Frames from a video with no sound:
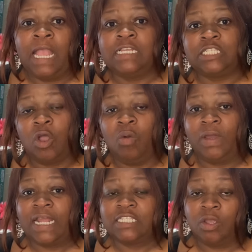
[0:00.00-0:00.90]
So what
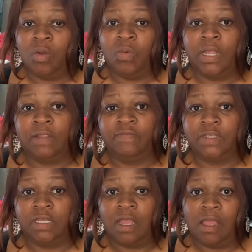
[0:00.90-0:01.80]
I told one of
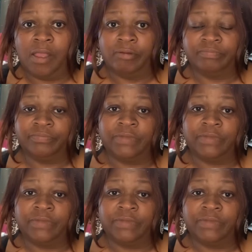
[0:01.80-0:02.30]
the